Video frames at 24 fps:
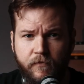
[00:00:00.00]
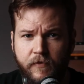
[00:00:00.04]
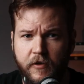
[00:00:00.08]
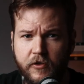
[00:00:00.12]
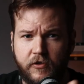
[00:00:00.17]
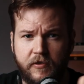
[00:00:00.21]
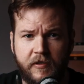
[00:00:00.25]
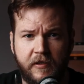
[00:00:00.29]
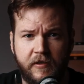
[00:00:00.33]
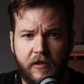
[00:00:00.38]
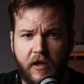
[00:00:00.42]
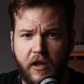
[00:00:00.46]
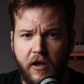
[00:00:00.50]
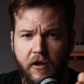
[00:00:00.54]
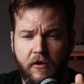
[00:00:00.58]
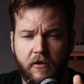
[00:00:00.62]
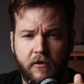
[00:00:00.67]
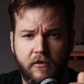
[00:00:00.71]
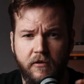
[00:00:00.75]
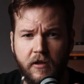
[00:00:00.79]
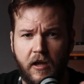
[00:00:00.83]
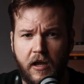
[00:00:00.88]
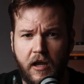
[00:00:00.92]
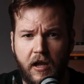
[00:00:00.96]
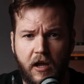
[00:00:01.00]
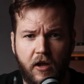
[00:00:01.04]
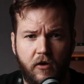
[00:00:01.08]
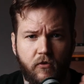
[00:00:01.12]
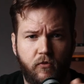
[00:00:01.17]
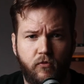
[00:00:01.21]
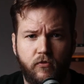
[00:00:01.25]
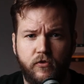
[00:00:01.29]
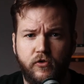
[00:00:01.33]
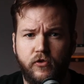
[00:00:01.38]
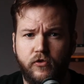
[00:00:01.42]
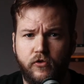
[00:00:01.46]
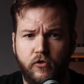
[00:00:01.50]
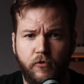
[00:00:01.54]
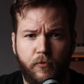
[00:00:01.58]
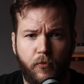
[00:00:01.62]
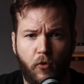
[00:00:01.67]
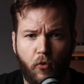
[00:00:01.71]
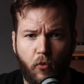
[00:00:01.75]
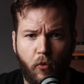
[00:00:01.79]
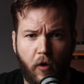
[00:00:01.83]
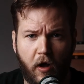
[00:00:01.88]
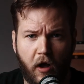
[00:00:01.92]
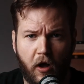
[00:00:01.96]
fits in the hand
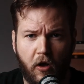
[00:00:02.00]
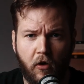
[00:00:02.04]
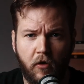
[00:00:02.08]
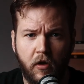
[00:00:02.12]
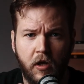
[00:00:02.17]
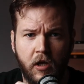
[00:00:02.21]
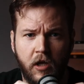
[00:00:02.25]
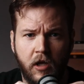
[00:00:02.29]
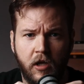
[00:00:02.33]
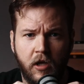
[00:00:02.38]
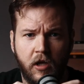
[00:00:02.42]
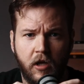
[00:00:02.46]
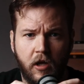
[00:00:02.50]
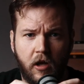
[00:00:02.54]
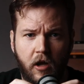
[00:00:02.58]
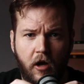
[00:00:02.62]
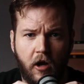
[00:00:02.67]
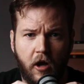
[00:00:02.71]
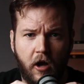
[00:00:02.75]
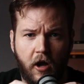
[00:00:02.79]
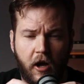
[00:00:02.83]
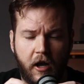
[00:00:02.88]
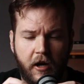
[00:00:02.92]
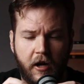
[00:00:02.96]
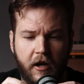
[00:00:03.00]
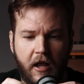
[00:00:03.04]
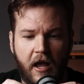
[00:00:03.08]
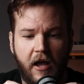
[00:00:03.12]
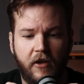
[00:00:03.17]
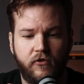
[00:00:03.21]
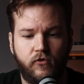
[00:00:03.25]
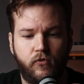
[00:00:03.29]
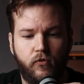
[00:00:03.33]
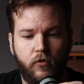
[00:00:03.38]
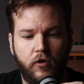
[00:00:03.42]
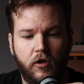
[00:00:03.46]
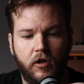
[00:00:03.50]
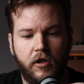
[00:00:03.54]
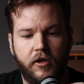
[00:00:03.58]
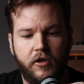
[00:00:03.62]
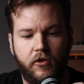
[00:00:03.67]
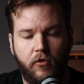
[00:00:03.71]
super well, and it has really